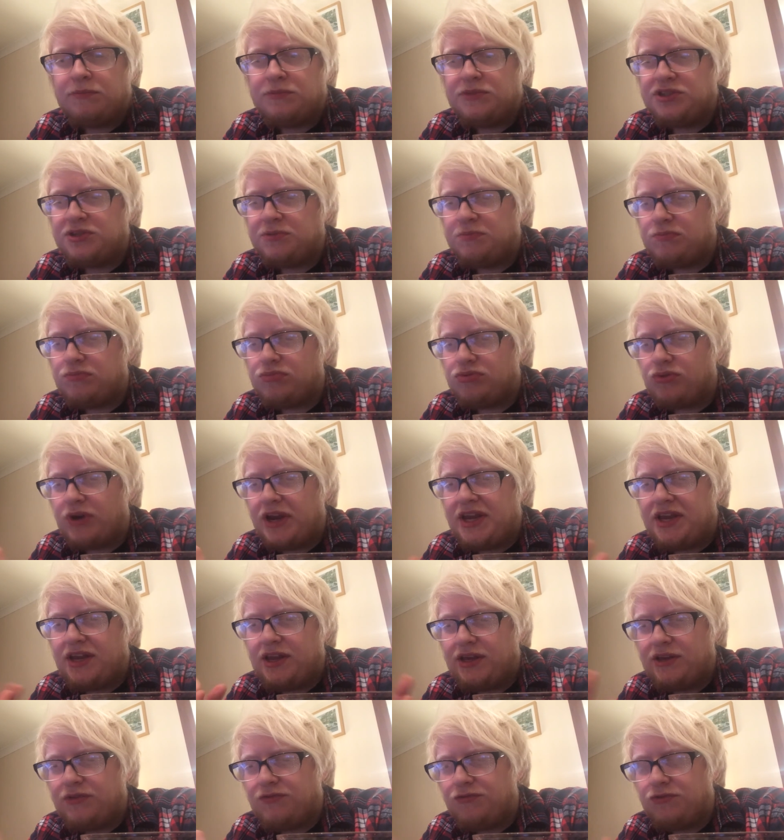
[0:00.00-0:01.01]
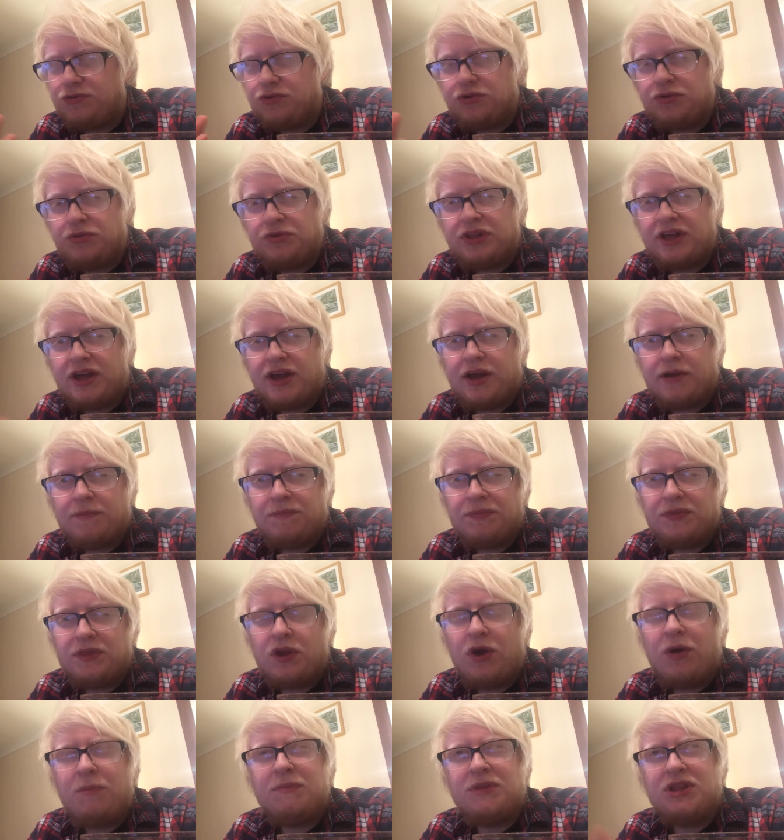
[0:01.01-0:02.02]
To break through that,
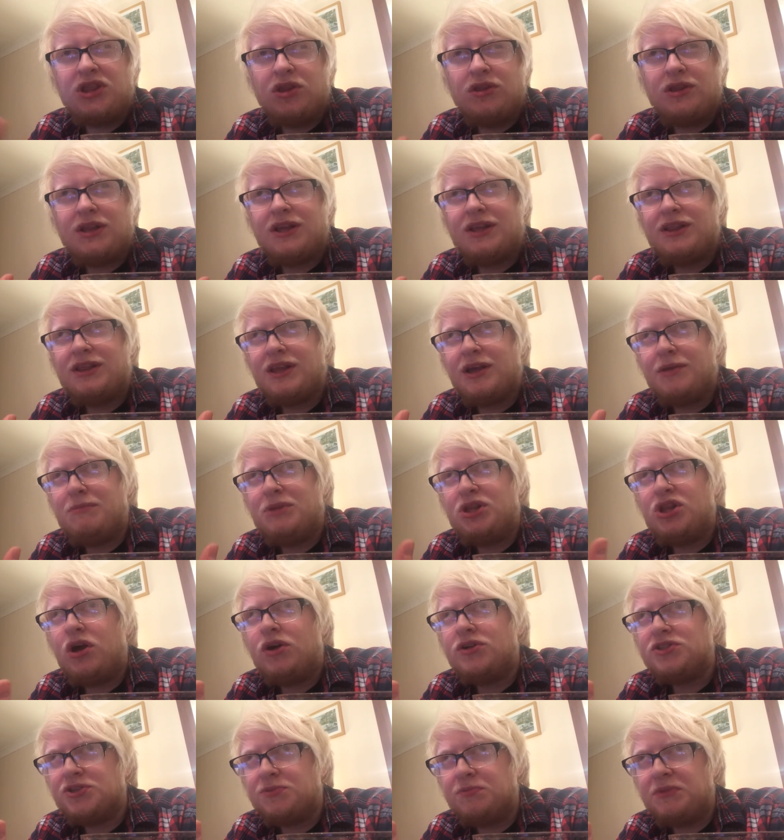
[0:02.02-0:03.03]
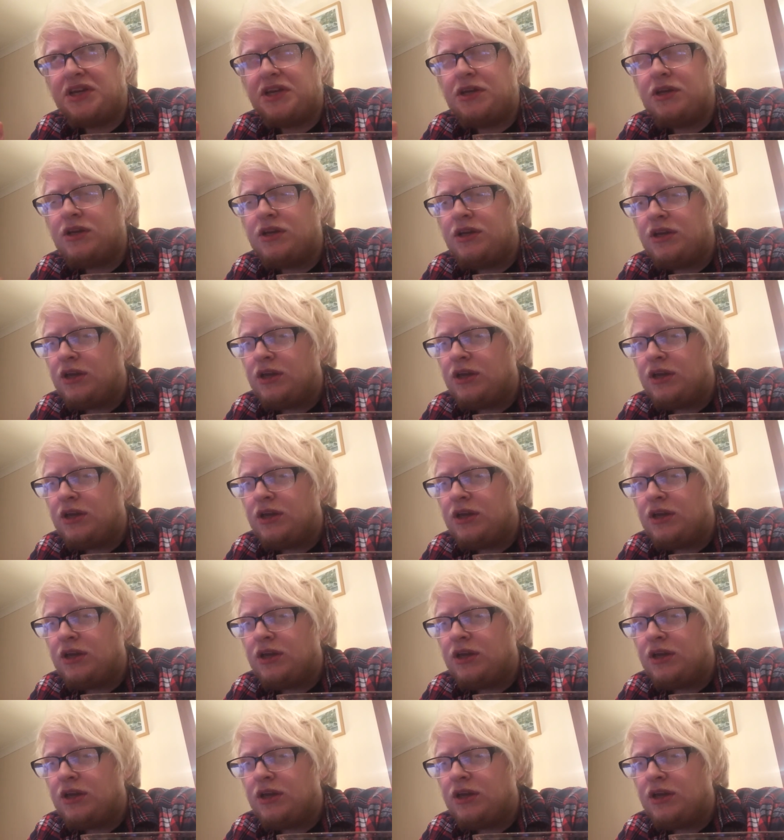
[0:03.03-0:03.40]
not like monotony,